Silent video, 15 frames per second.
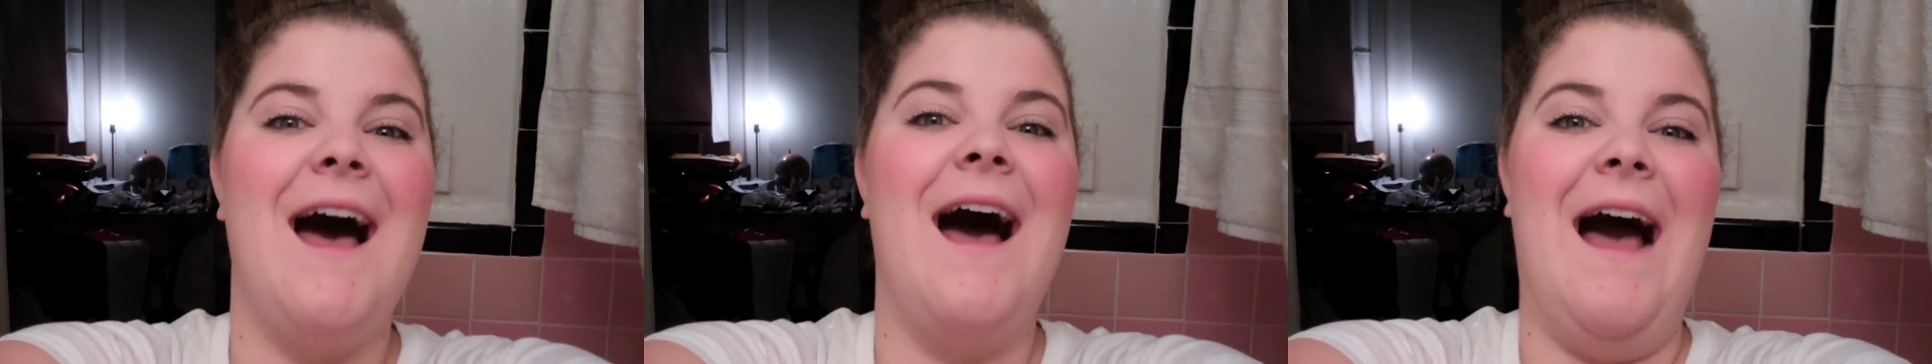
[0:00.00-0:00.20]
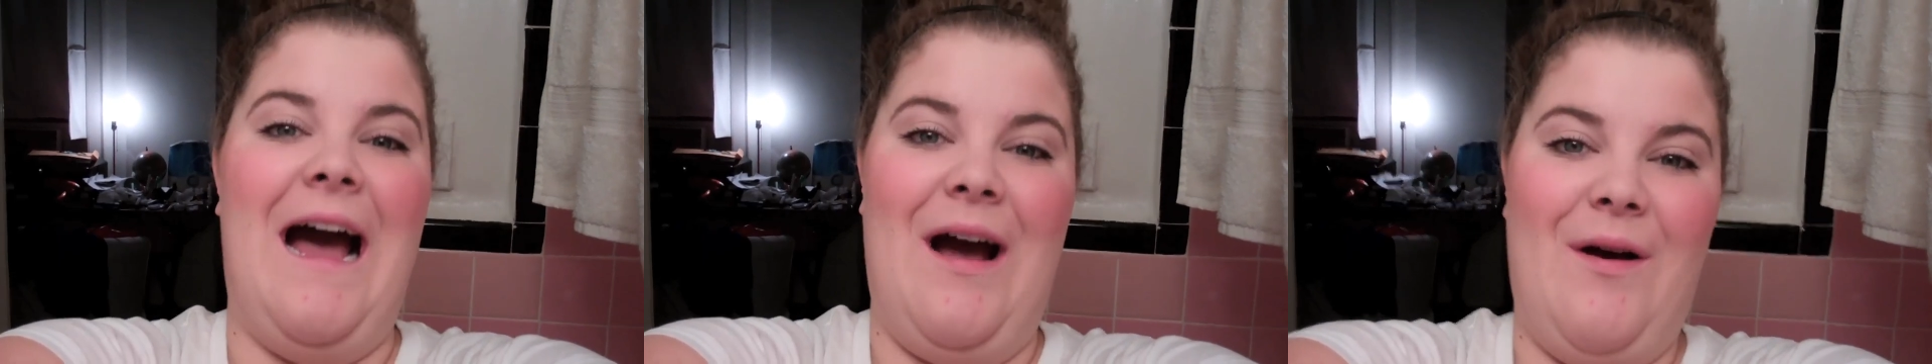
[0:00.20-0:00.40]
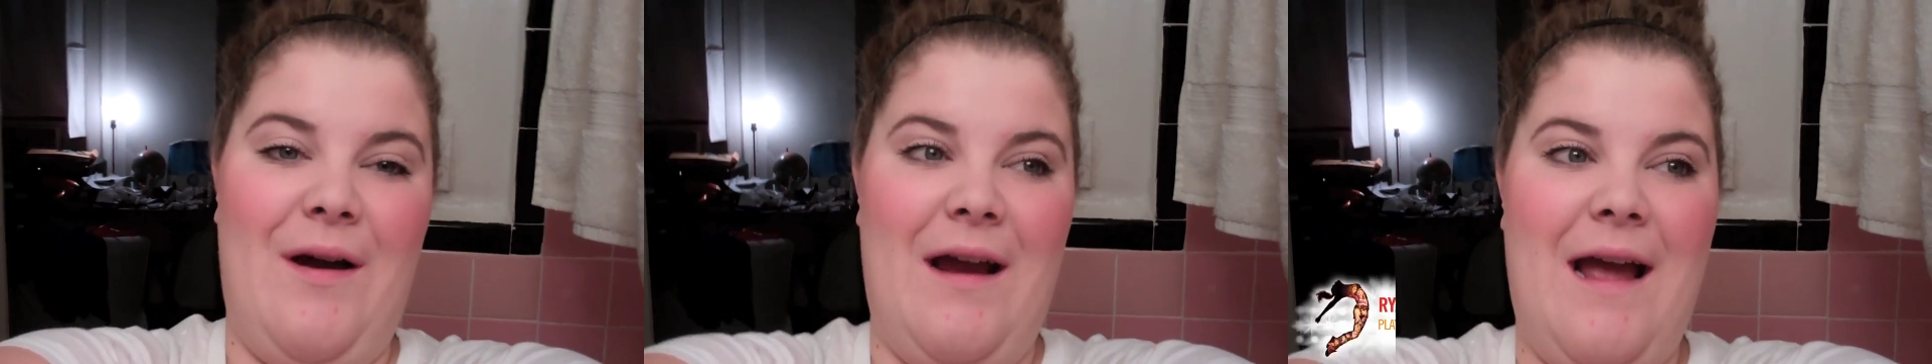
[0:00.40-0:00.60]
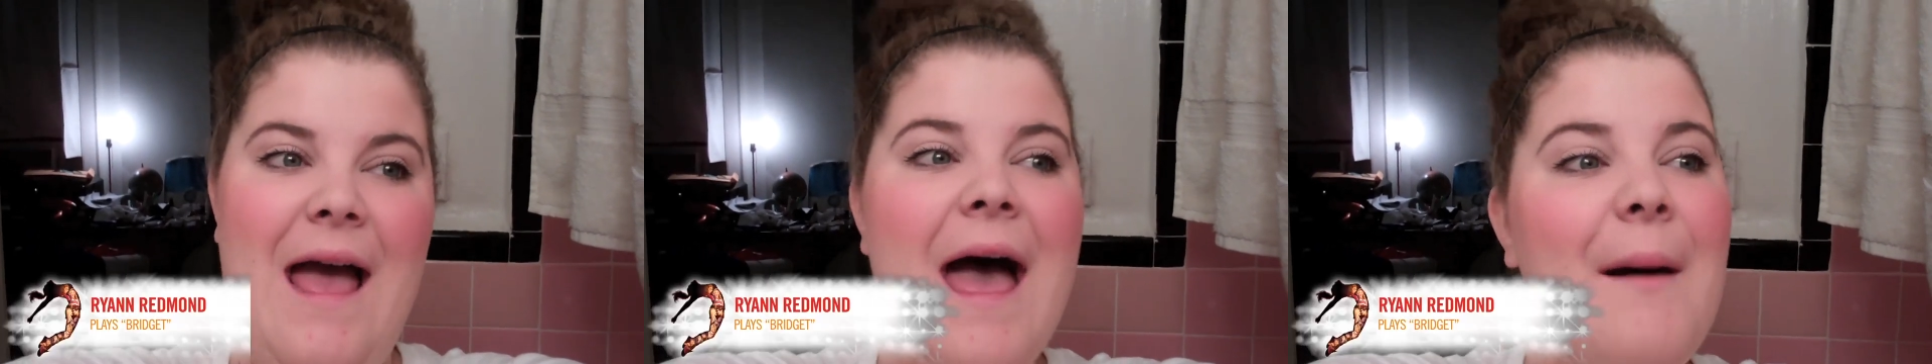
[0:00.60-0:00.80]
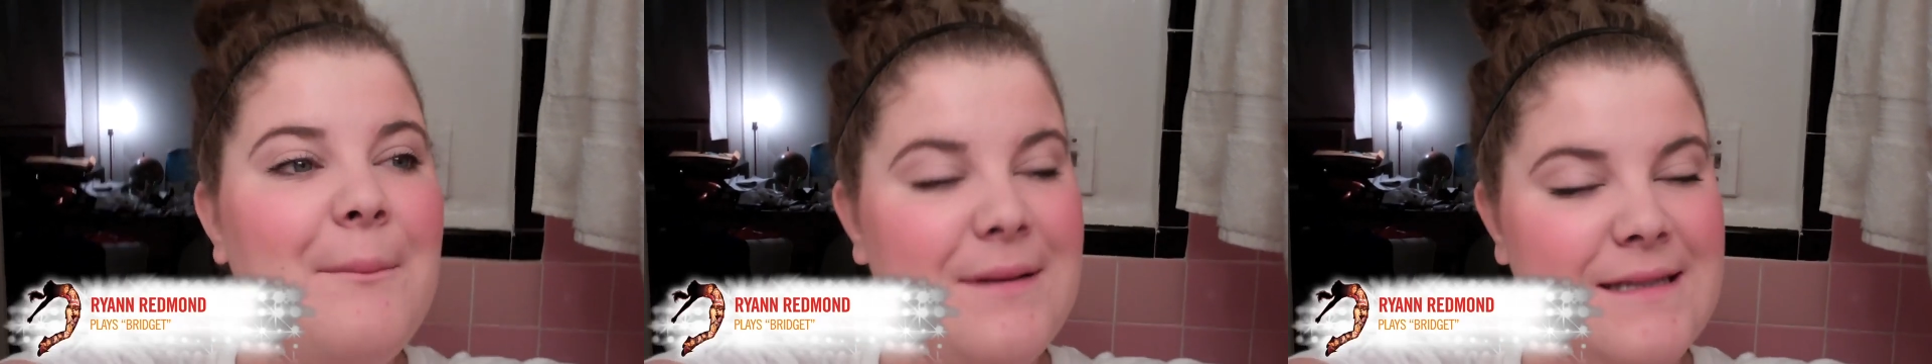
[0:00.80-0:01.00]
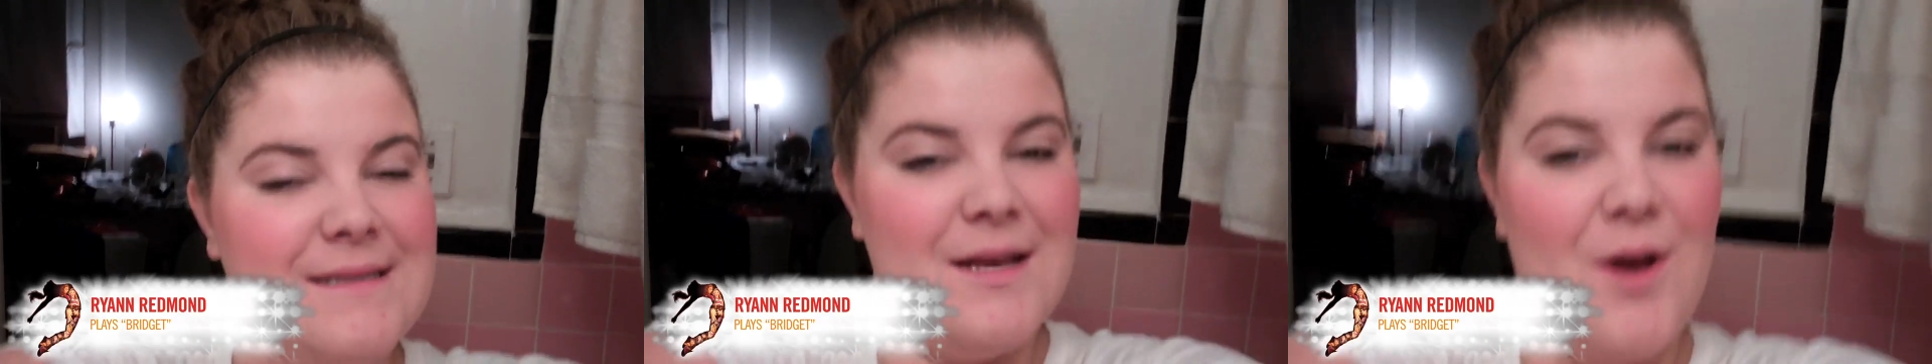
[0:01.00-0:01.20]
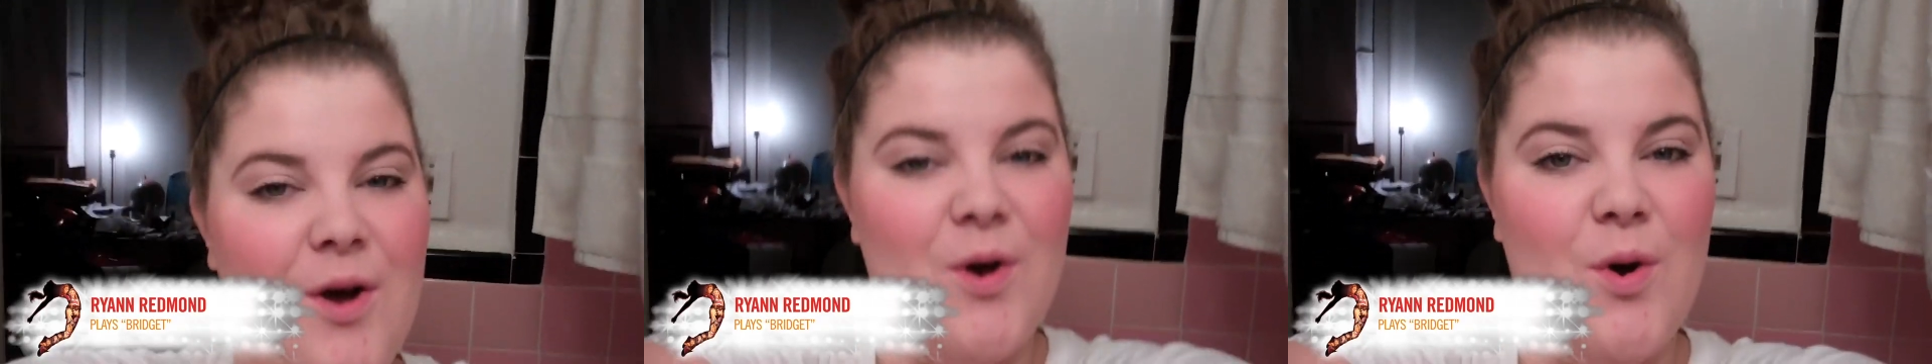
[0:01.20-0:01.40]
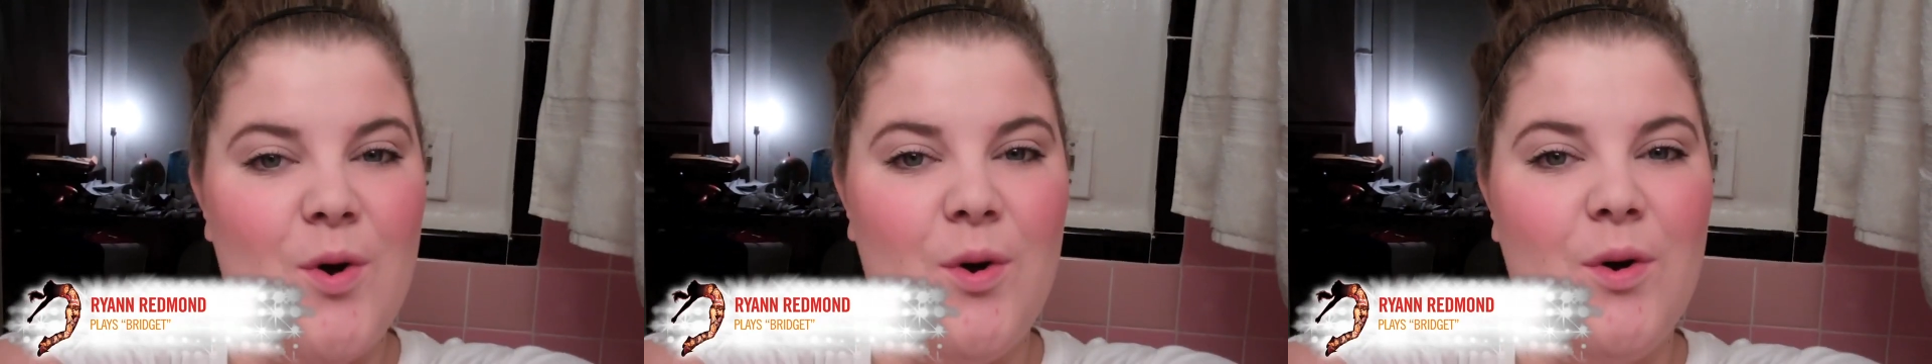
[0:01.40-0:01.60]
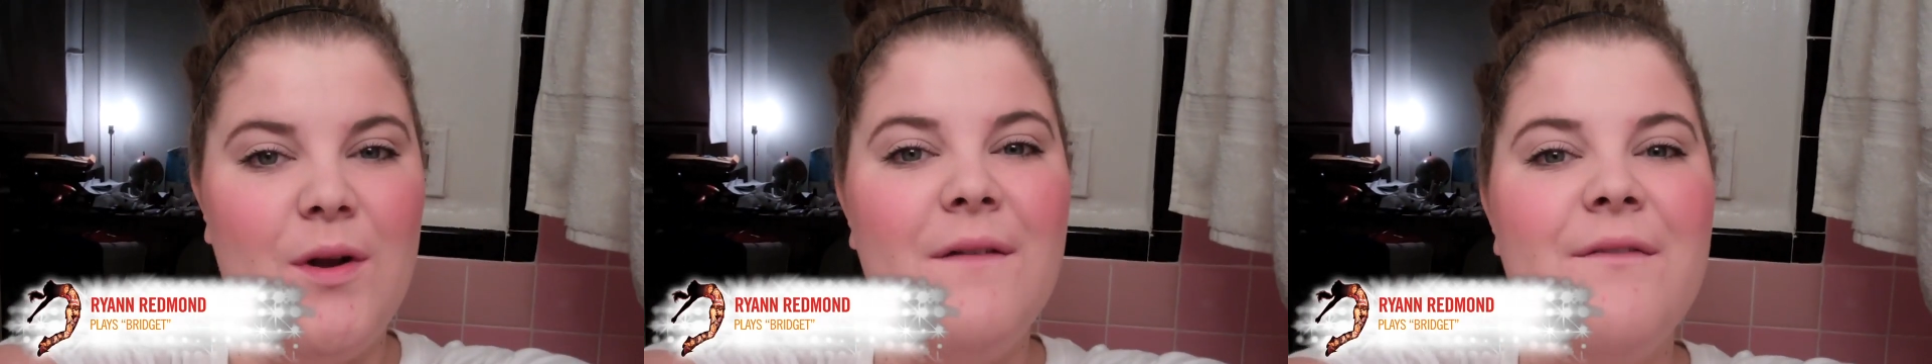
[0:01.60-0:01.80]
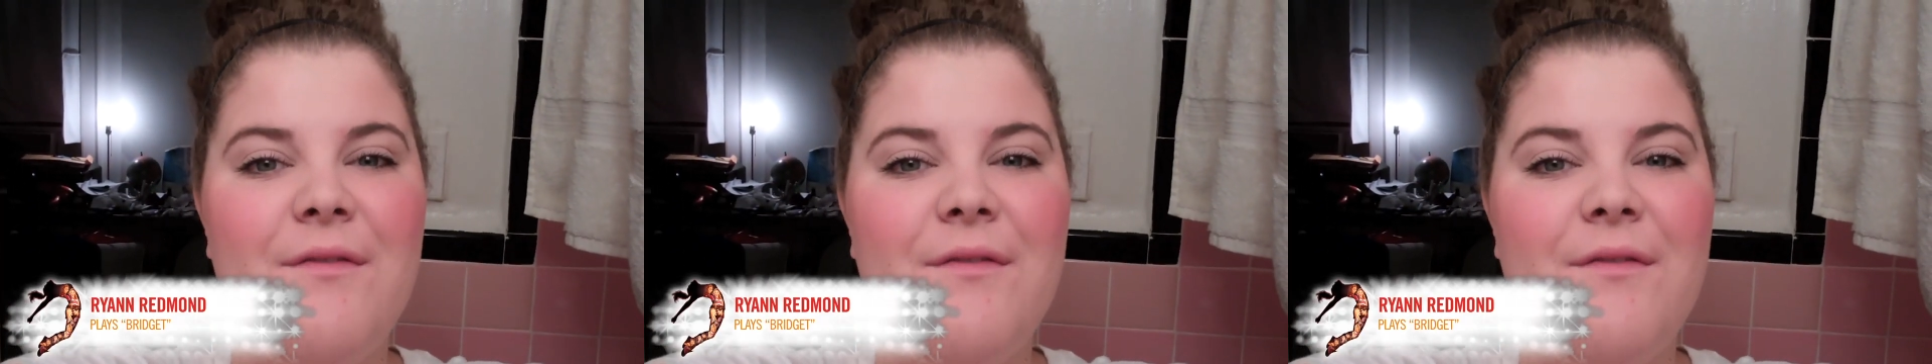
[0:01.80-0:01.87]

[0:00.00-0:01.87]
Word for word: our episode